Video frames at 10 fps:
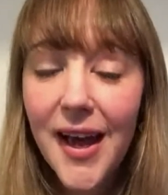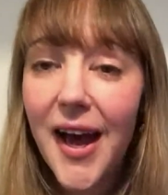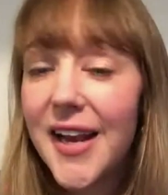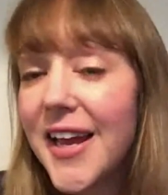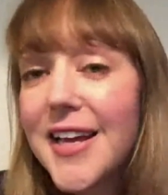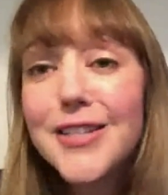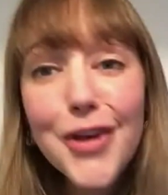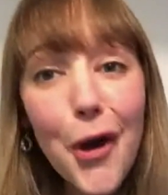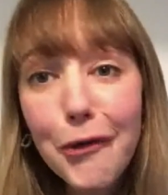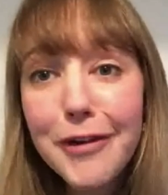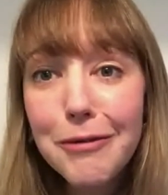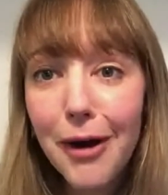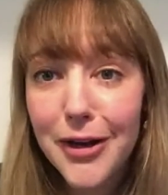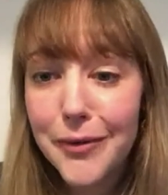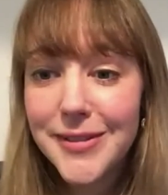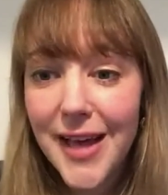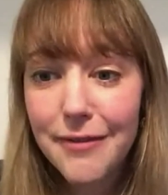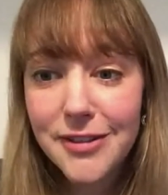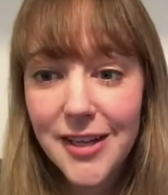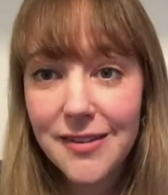And he is the only one who has
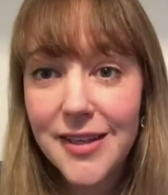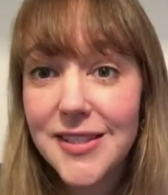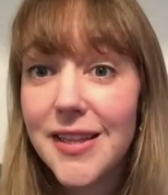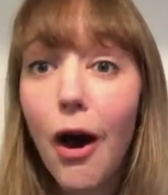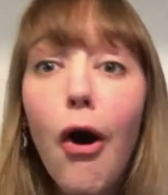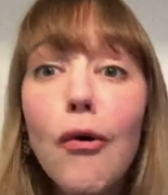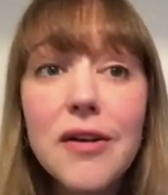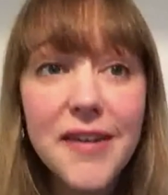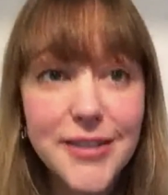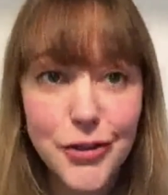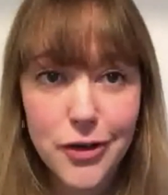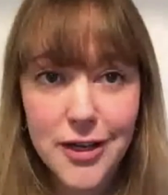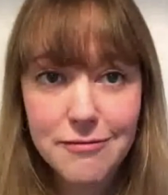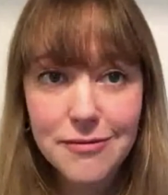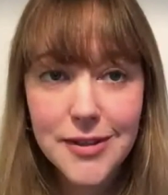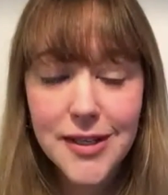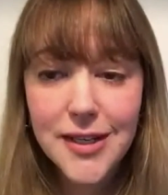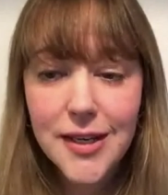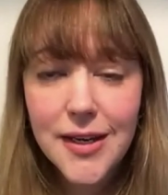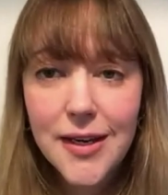ever done this in the whole of history.
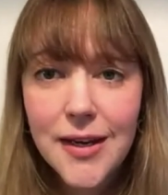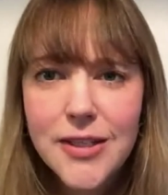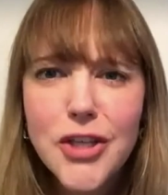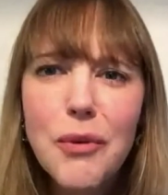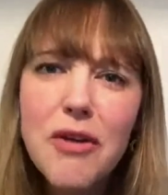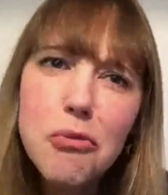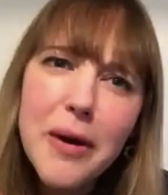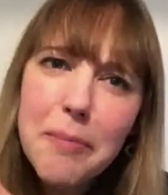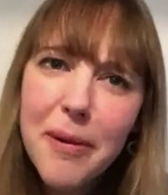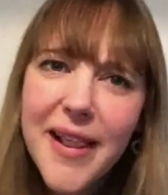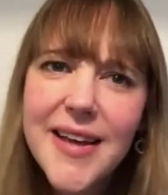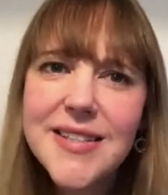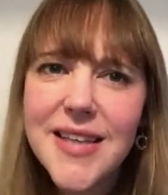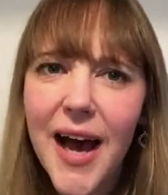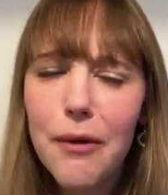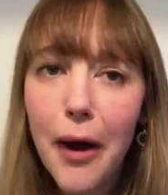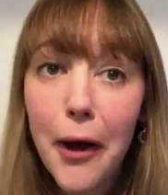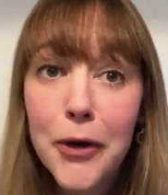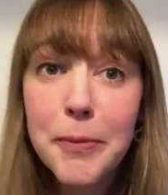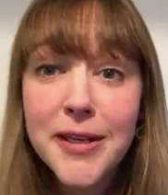So if we place our
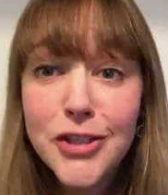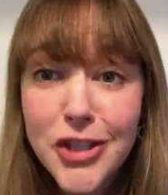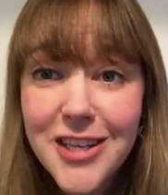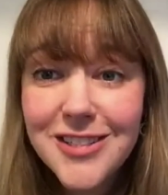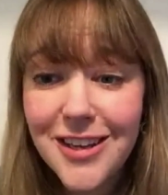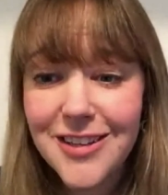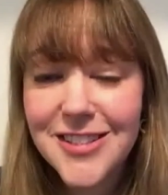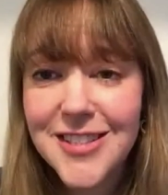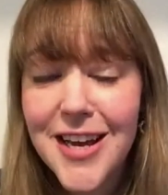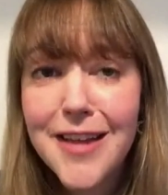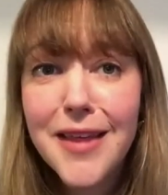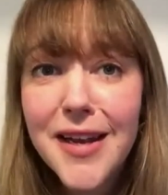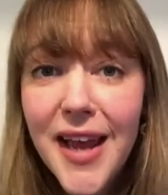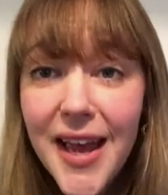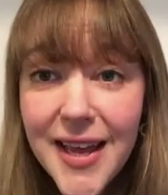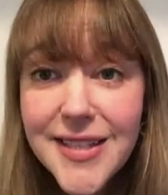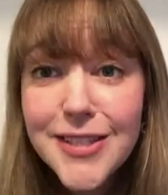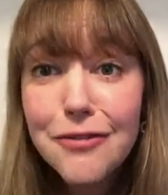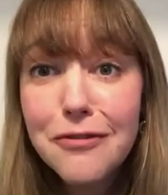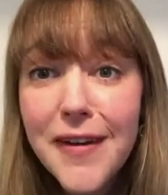hope in Jesus, then
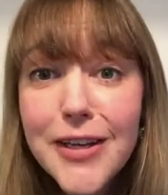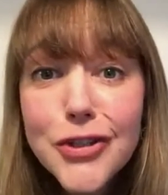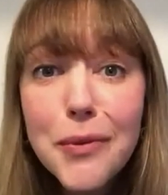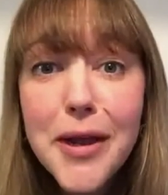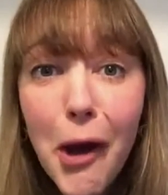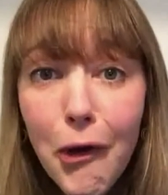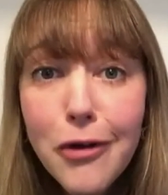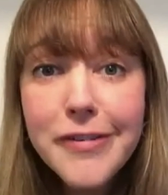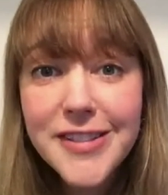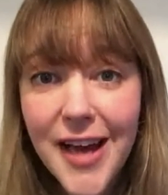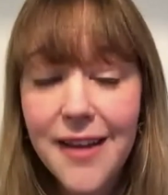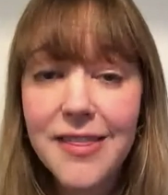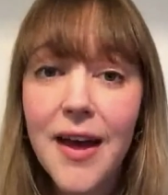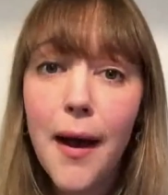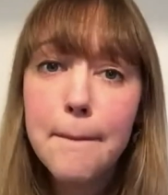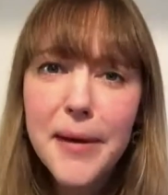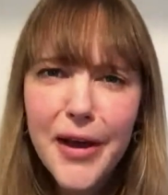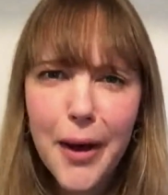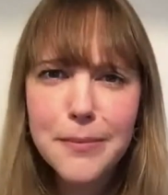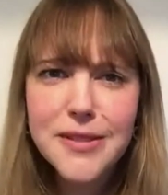his victory over death
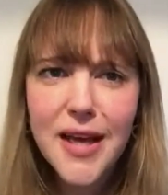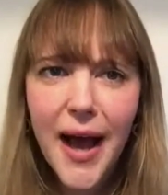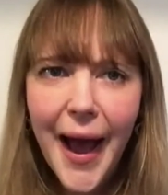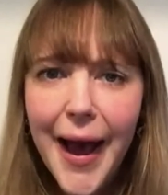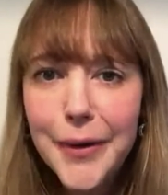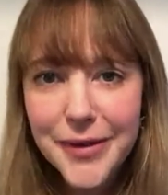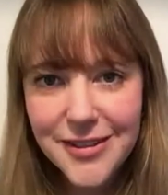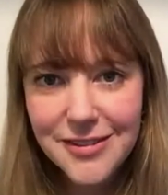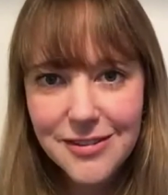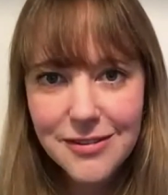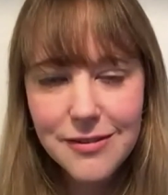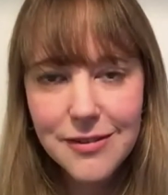becomes ours.